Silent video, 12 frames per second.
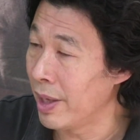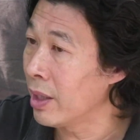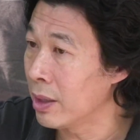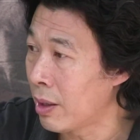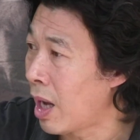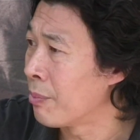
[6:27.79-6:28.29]
Make
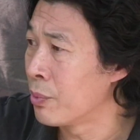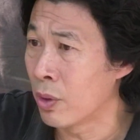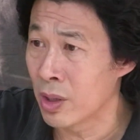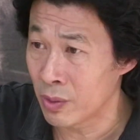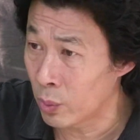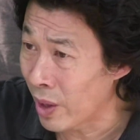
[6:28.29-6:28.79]
up
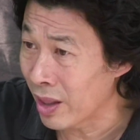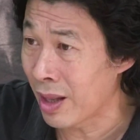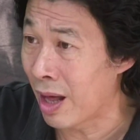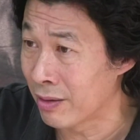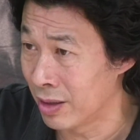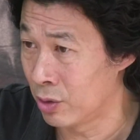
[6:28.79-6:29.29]
your
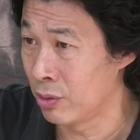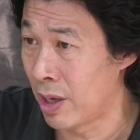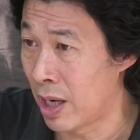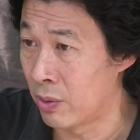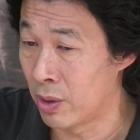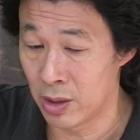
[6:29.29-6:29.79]

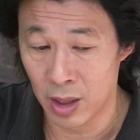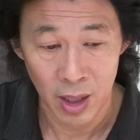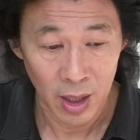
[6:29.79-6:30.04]
1,200.